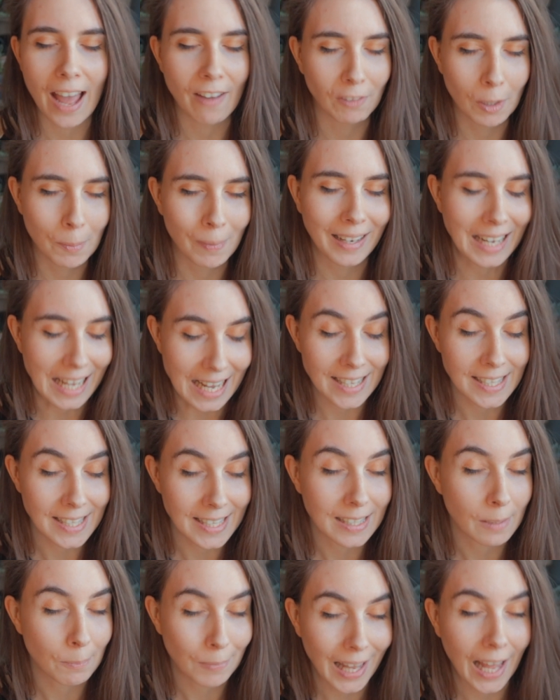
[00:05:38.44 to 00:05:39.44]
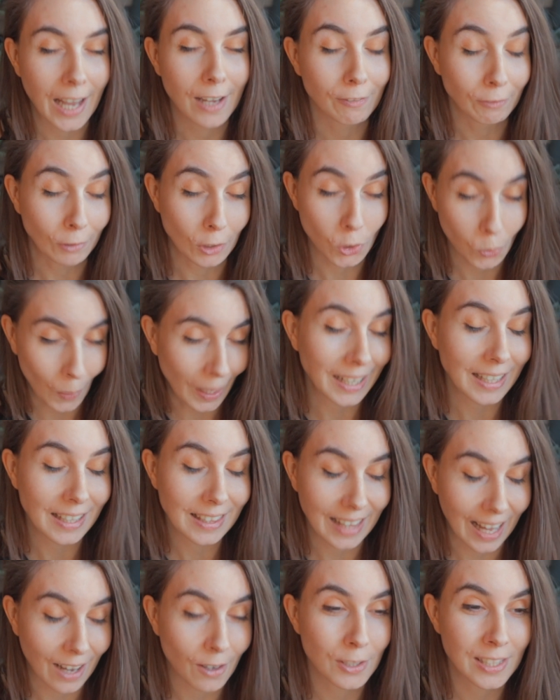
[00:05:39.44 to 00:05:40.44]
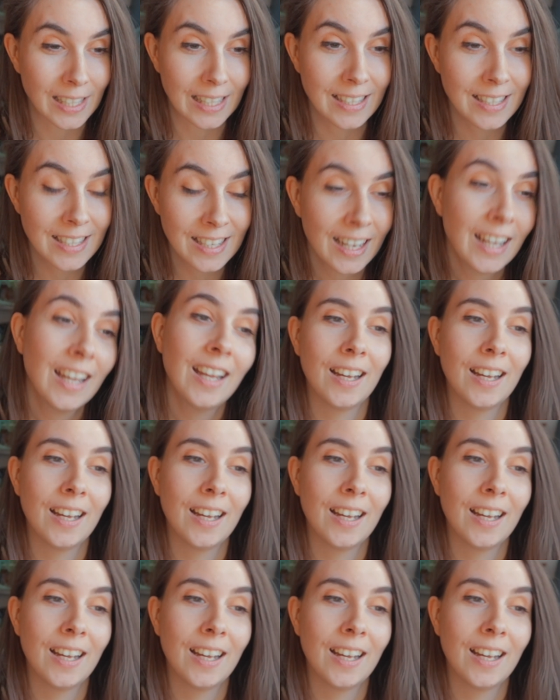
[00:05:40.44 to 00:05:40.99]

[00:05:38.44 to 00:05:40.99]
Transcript: everybody else is applying for 20,000.